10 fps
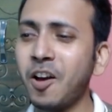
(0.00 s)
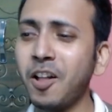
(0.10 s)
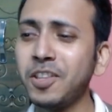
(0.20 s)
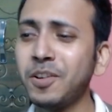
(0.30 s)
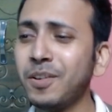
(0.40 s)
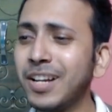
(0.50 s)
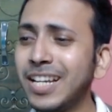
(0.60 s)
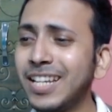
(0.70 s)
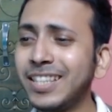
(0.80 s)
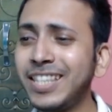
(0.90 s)
Although
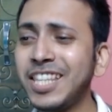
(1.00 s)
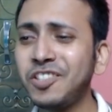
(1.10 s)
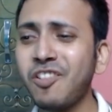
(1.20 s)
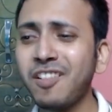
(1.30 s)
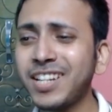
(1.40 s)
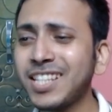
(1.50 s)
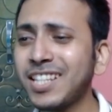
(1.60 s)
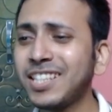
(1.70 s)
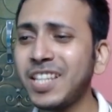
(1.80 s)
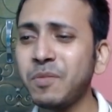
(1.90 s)
this dog
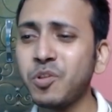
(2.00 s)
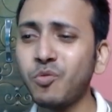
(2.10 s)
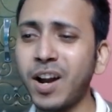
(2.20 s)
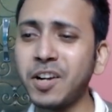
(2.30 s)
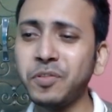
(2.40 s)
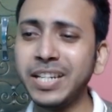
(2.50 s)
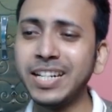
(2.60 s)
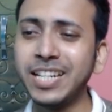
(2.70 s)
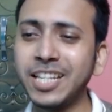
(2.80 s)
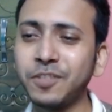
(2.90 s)
doesn't seem to want to
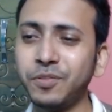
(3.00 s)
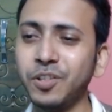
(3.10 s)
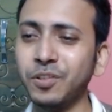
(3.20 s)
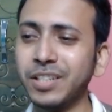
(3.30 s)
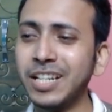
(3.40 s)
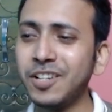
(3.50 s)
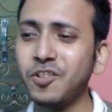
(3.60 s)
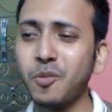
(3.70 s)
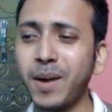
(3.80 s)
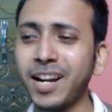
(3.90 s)
eat his fruit,
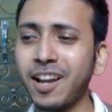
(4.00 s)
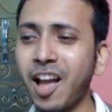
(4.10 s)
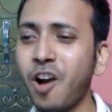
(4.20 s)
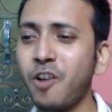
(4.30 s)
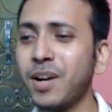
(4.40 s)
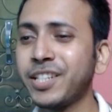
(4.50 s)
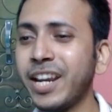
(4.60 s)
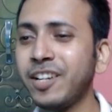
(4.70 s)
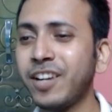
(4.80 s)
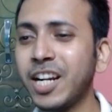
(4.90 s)
no matter how
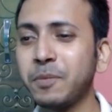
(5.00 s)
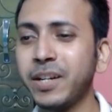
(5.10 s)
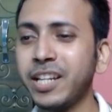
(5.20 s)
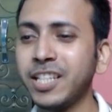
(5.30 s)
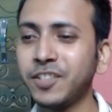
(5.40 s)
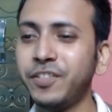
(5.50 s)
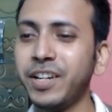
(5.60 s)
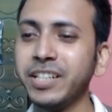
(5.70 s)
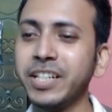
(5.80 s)
much encouragement his friend